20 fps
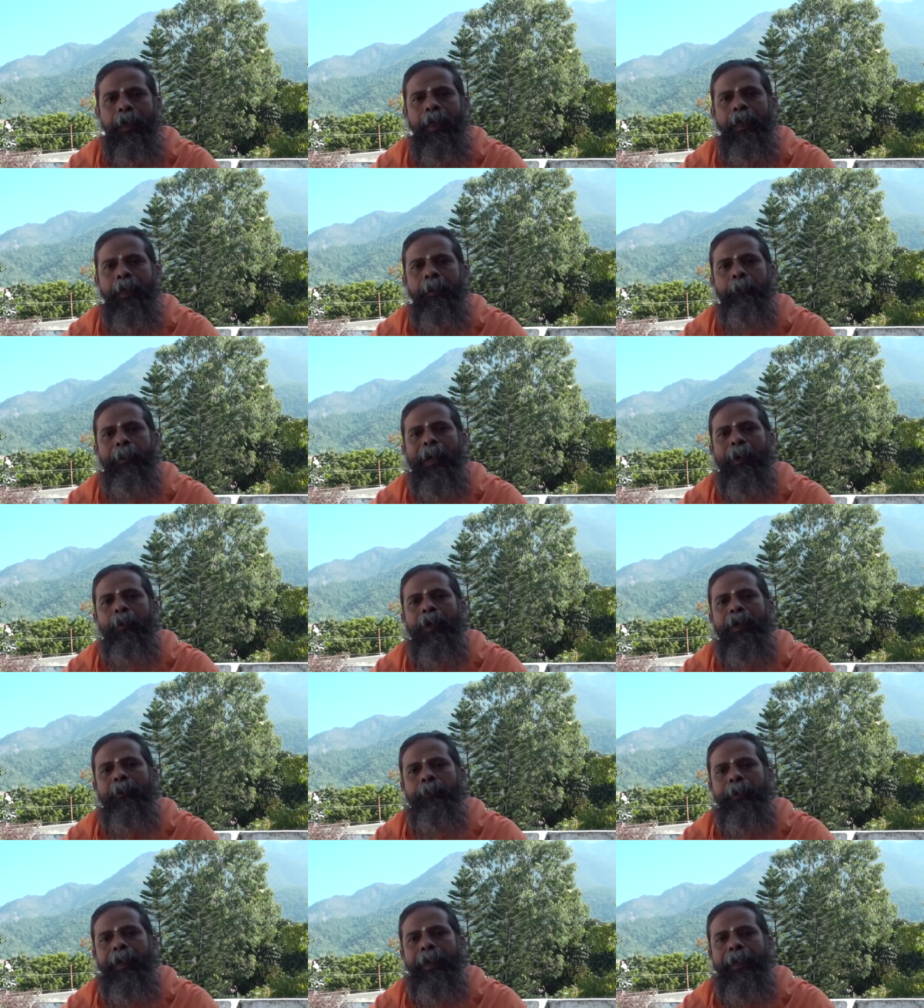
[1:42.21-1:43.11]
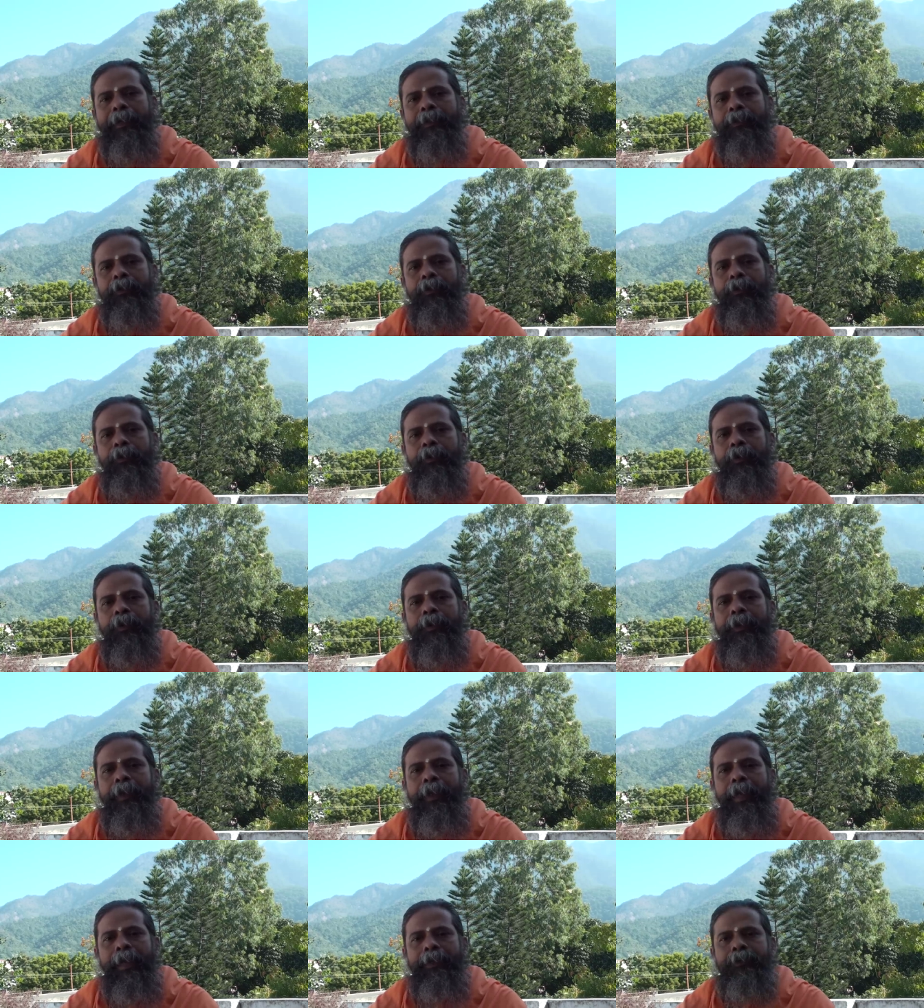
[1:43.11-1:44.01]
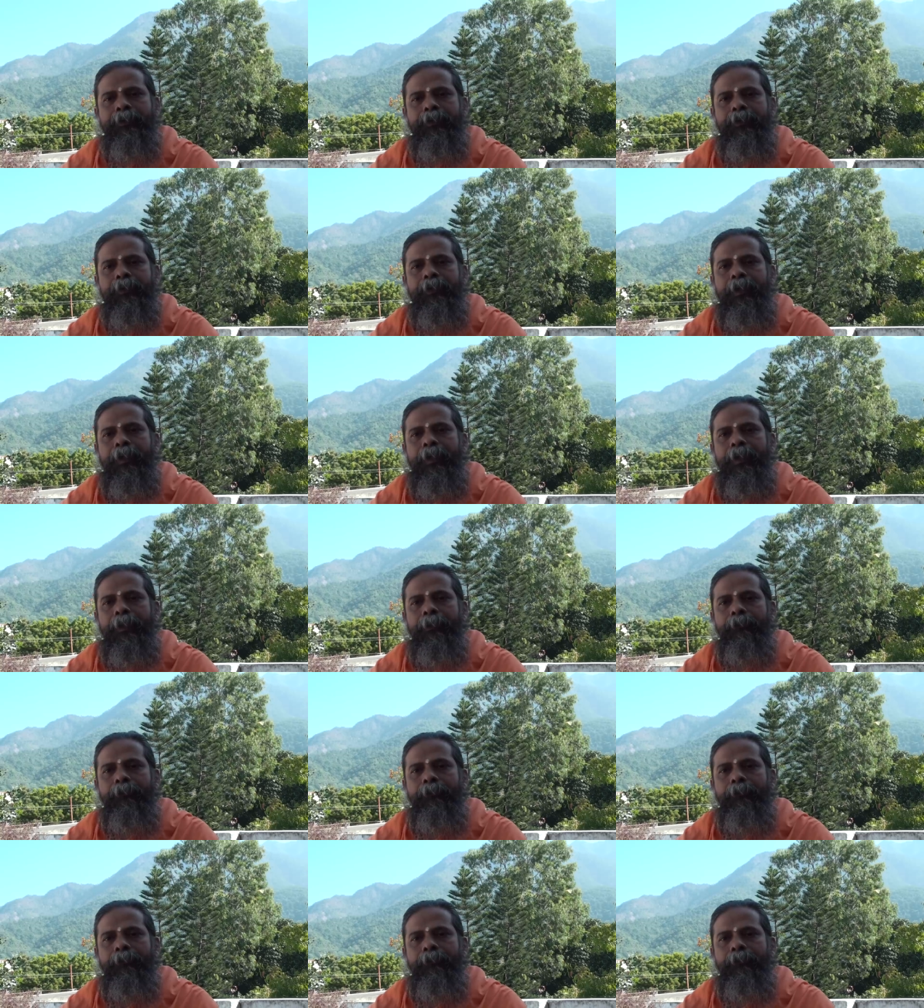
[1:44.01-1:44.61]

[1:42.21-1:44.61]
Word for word: and power of action, Kriya Shakti.